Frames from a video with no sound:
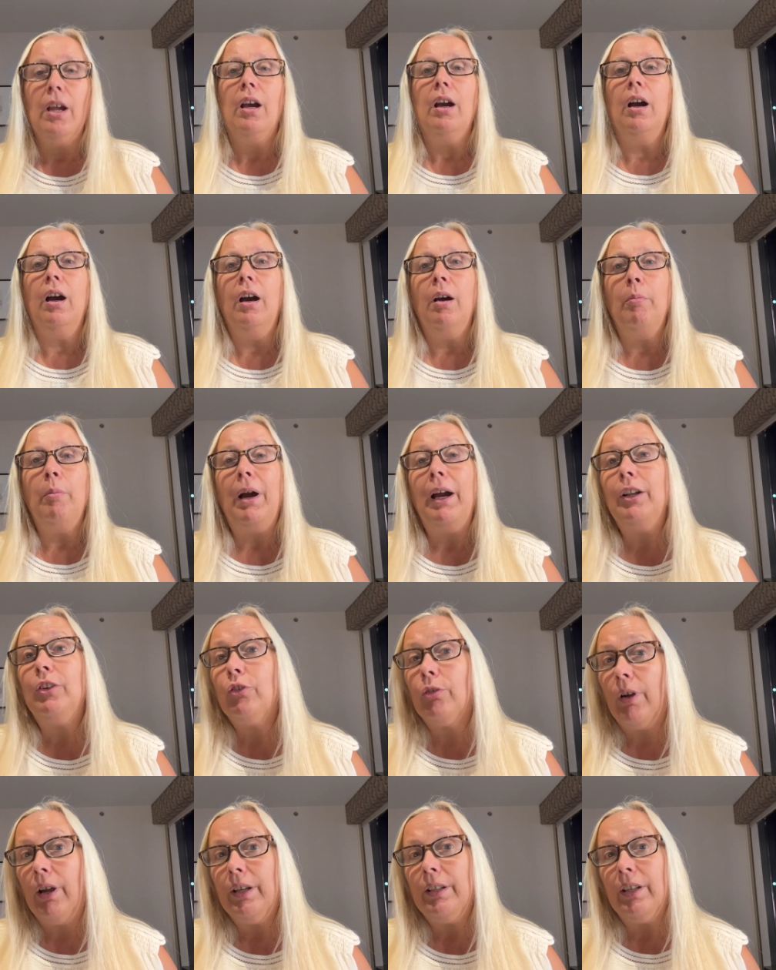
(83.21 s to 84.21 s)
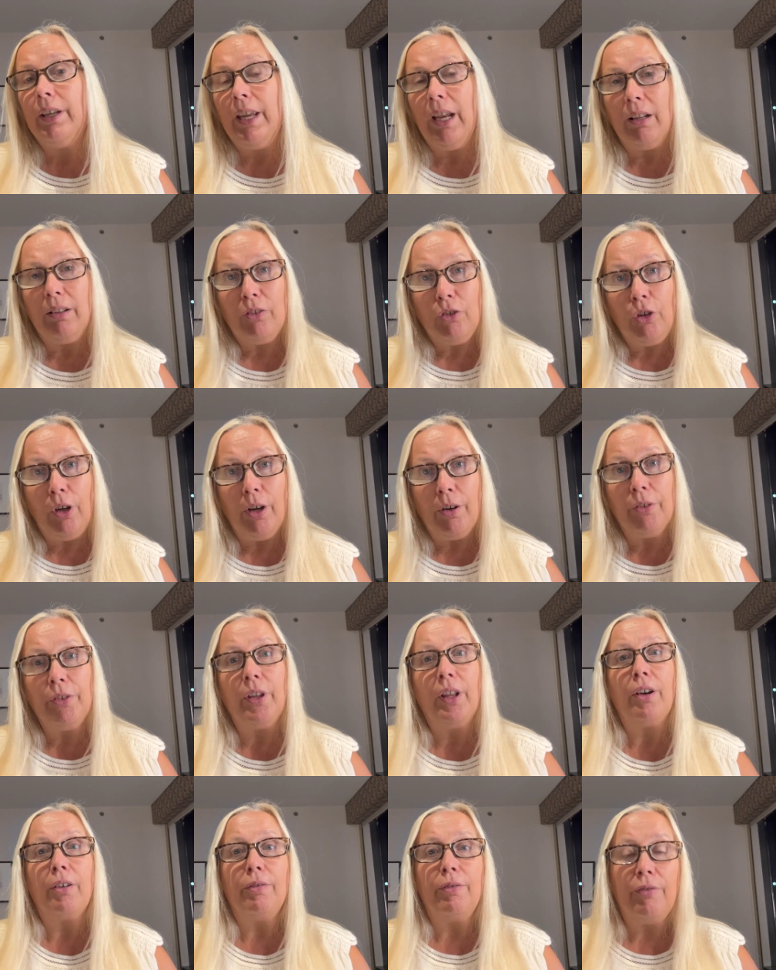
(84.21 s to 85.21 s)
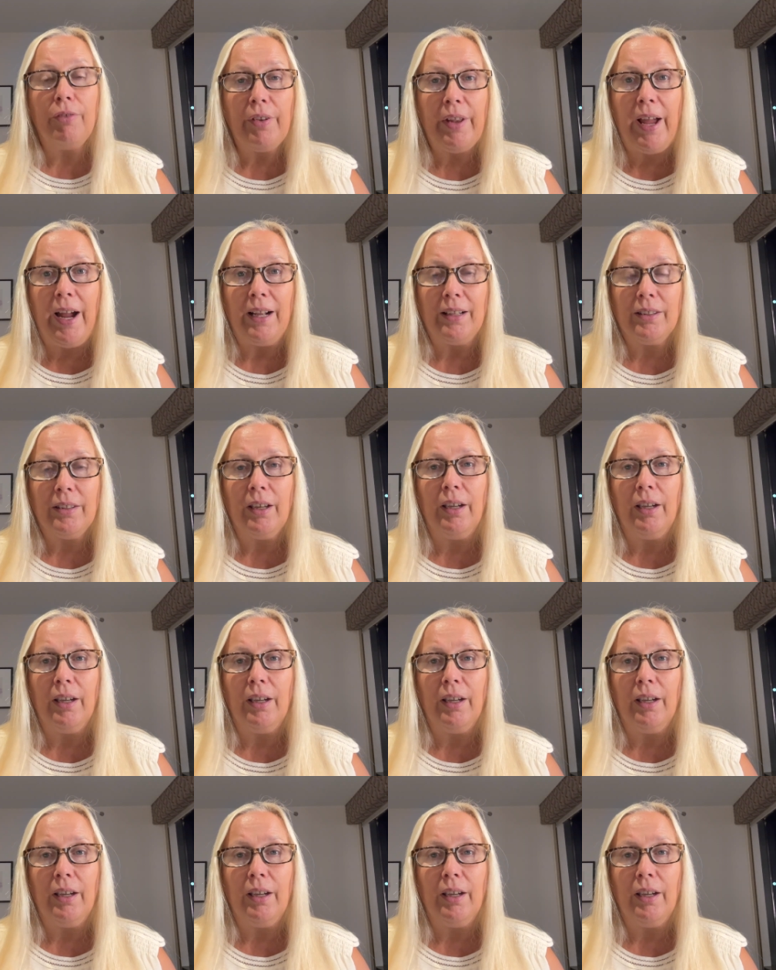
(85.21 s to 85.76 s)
I try to get chairs that are flat.